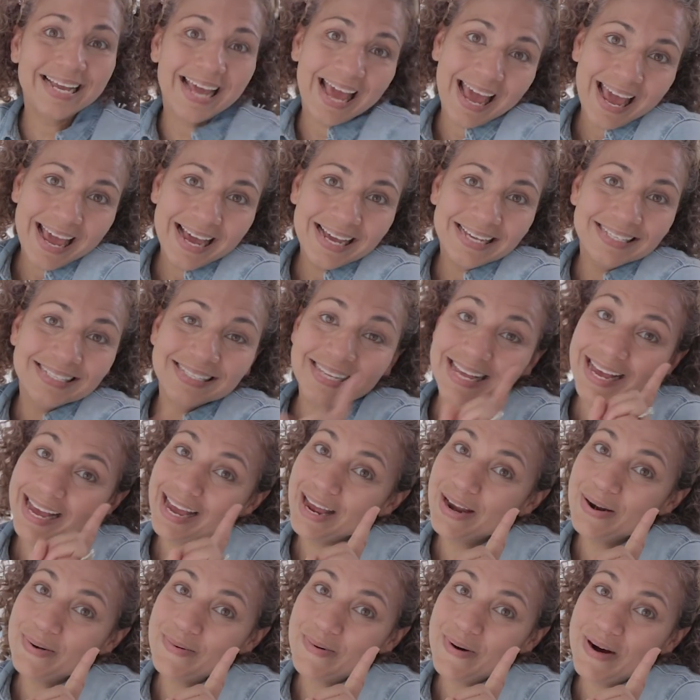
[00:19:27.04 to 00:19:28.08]
cakes
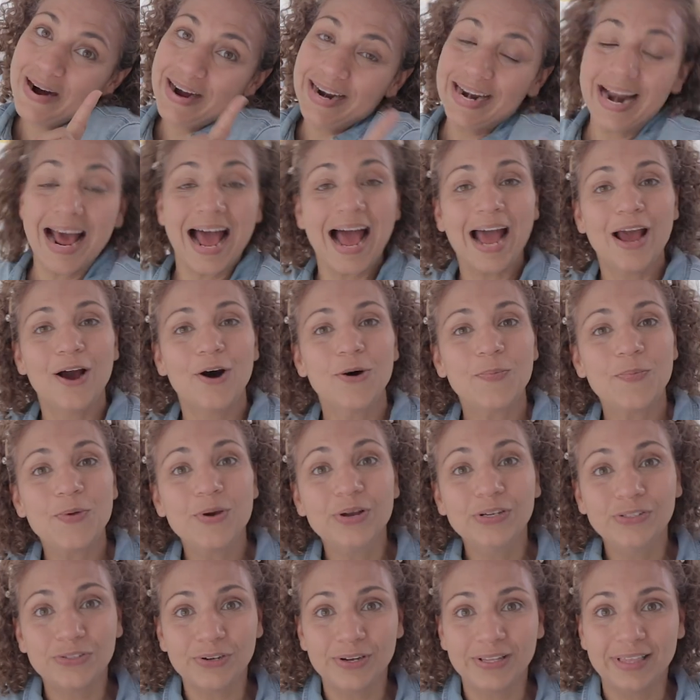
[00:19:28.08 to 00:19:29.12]
in one. I hope you
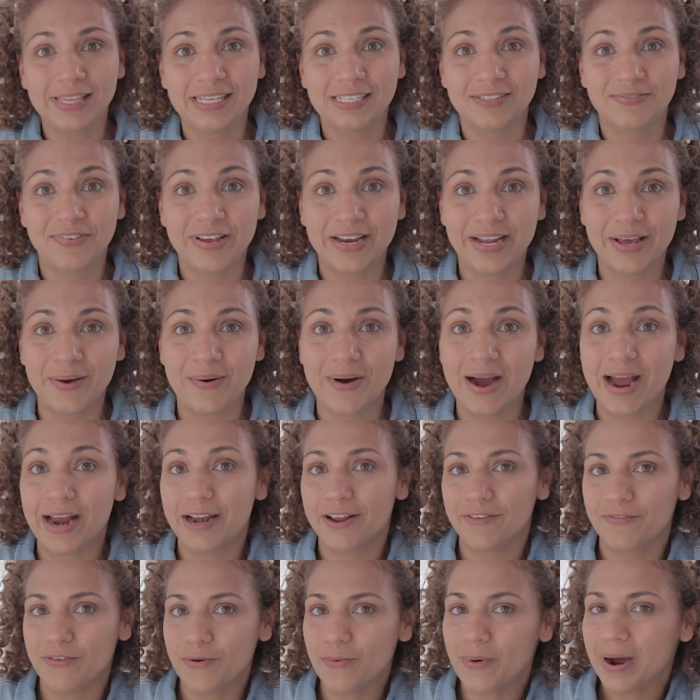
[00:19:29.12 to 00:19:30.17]
enjoyed this video, and
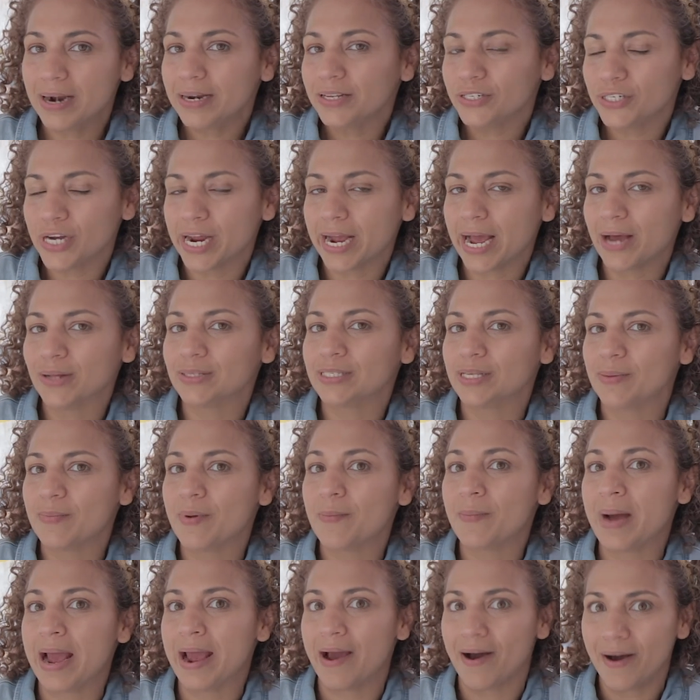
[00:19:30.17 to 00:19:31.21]
if you want to check out some
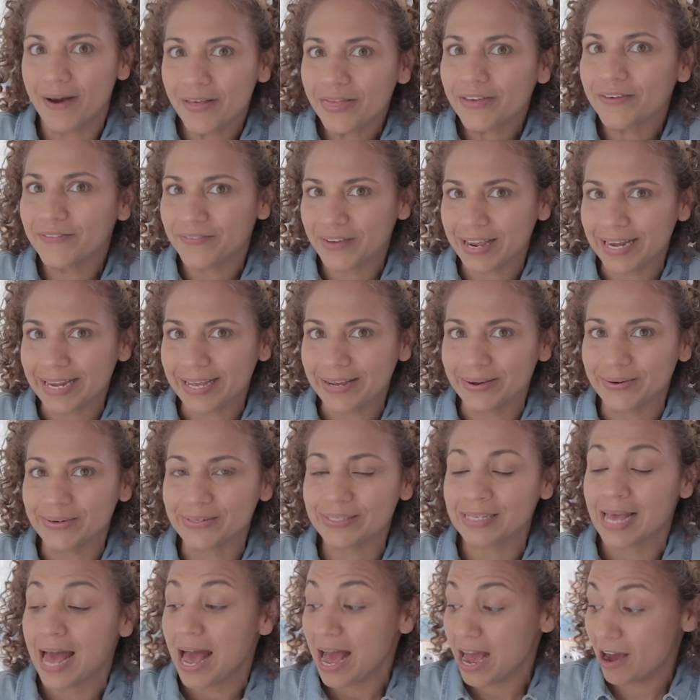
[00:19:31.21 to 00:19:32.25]
of my other
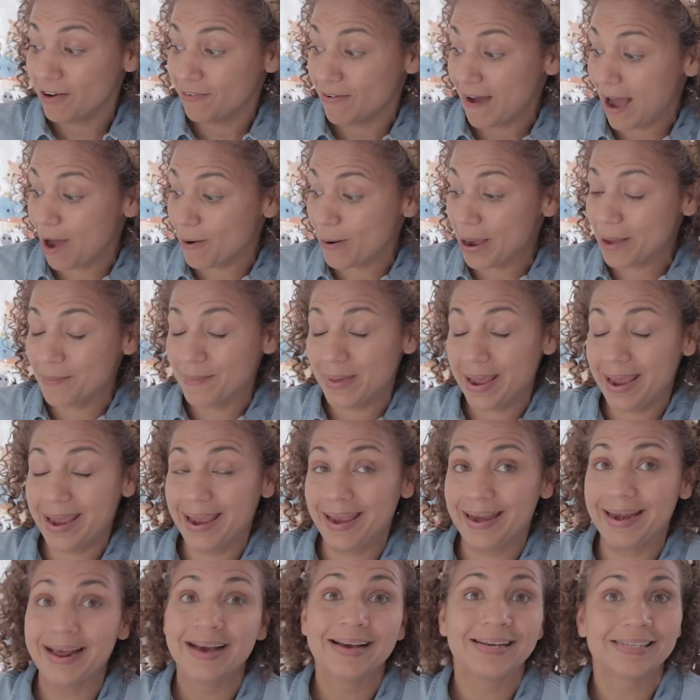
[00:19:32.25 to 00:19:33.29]
videos of how I
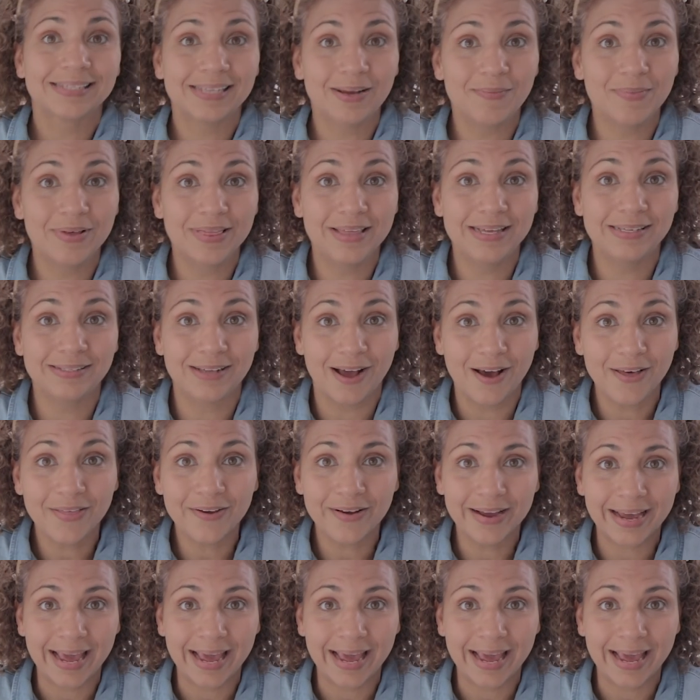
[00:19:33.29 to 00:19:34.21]
made some of these other